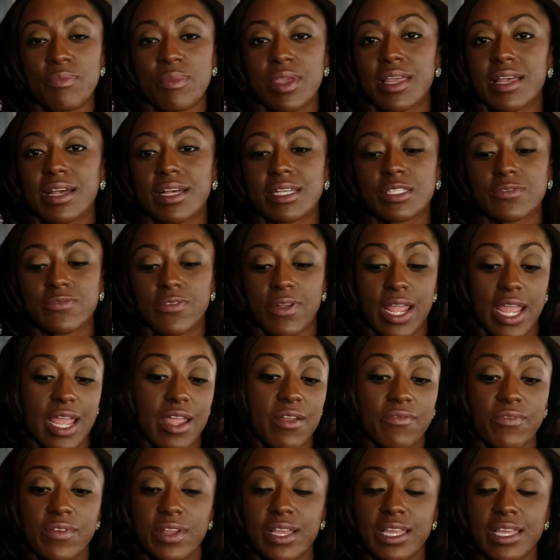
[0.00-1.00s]
Because for
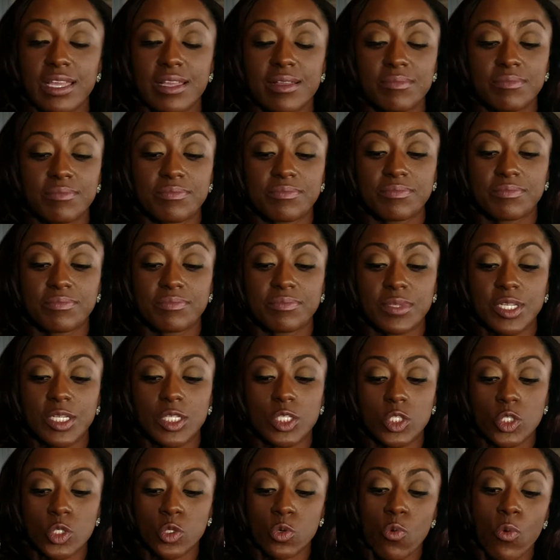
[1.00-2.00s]
every
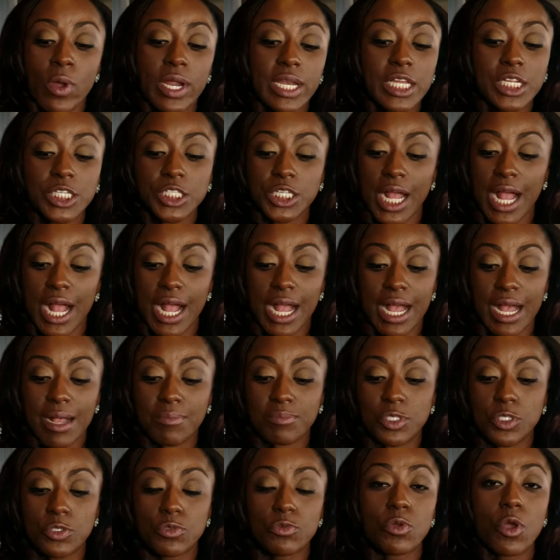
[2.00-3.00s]
20
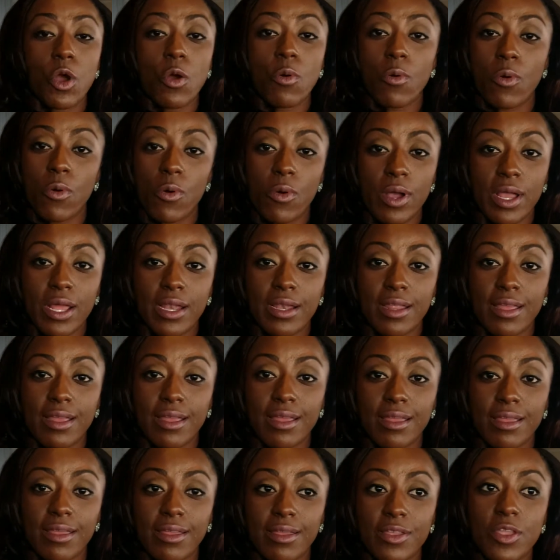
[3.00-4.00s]
jobs you go on,
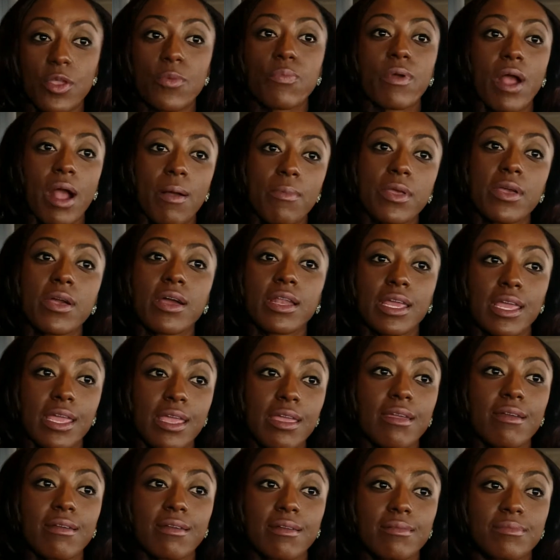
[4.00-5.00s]
you're probably going to
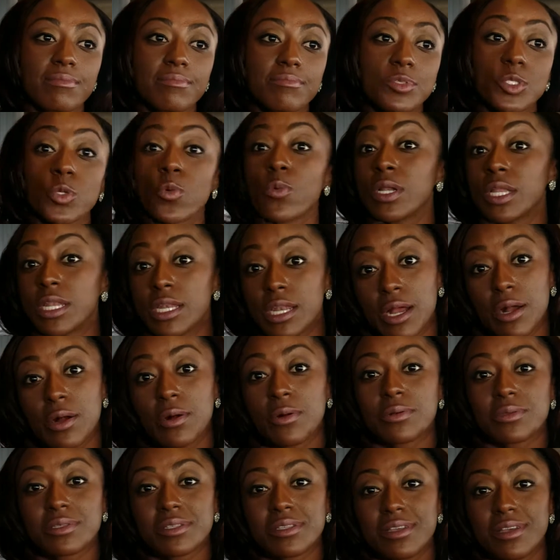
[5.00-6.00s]
hear 20
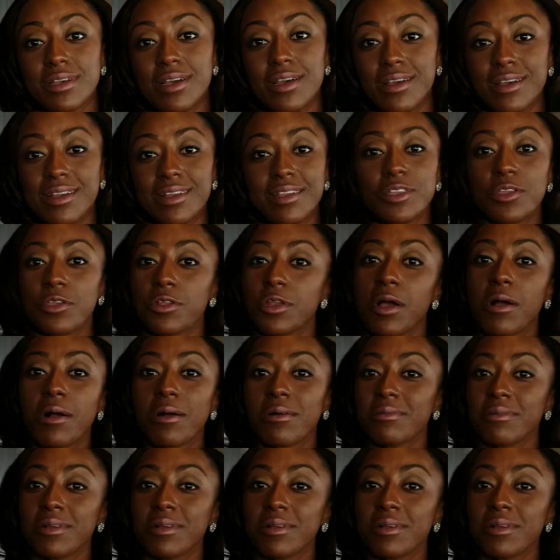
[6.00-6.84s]
no's, you know?